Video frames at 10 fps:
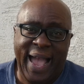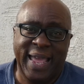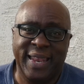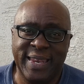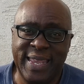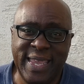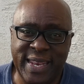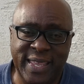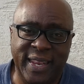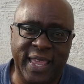I didn't
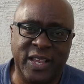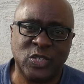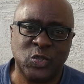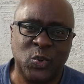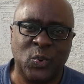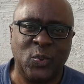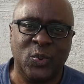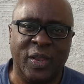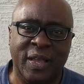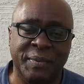need any
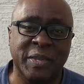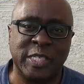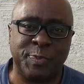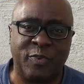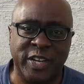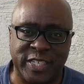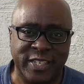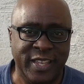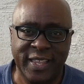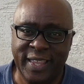external um,
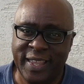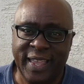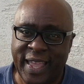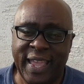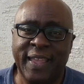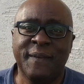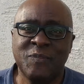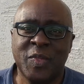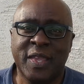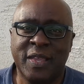inspiration. Hey,
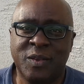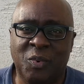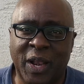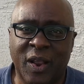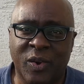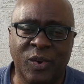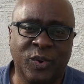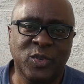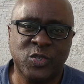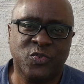when I heard
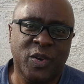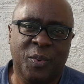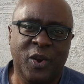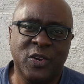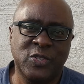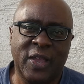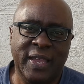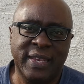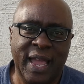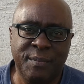those three words, you
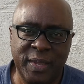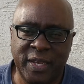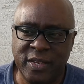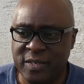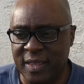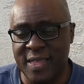got diabetes.